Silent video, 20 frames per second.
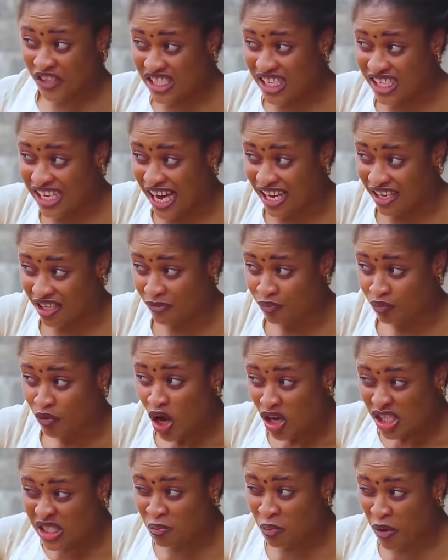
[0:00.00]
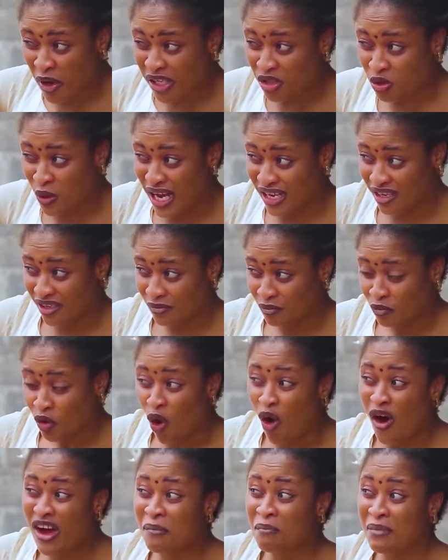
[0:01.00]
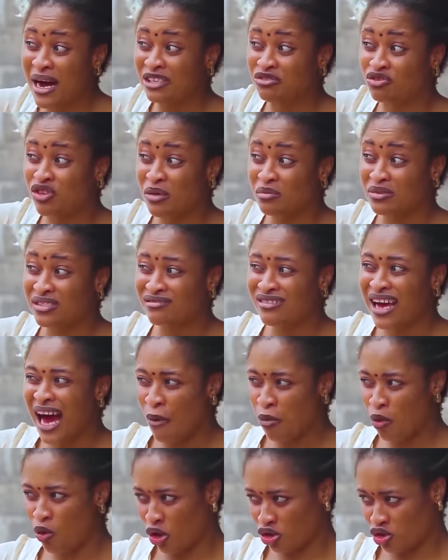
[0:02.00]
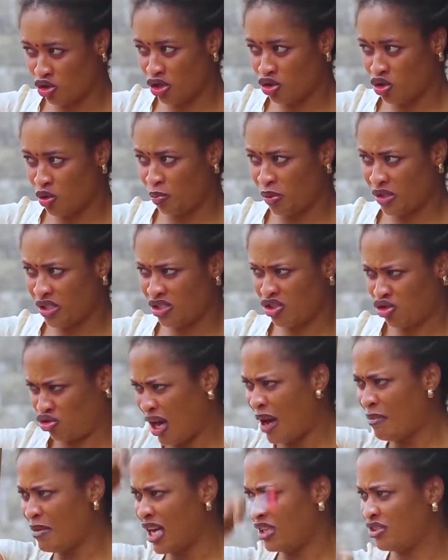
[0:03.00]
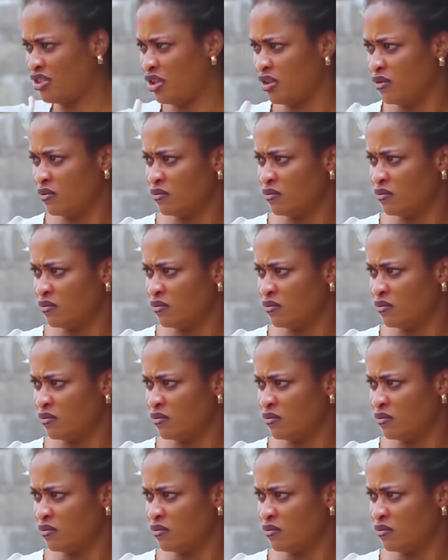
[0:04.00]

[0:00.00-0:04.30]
physically, spiritually, or in my dreams, I will cut you into pieces. Try me and